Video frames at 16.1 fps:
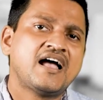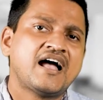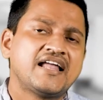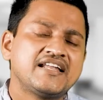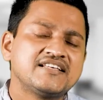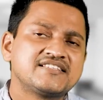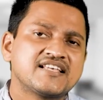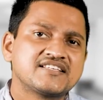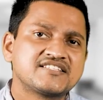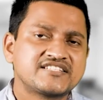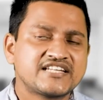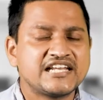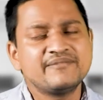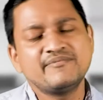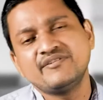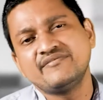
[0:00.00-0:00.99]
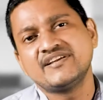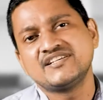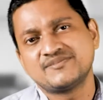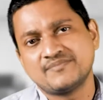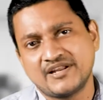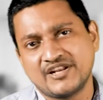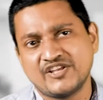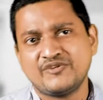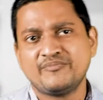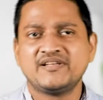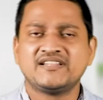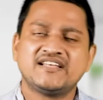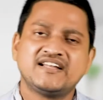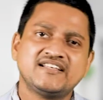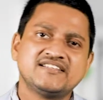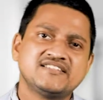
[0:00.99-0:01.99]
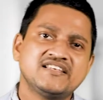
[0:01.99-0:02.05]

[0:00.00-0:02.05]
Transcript: and a sustainable waste management method is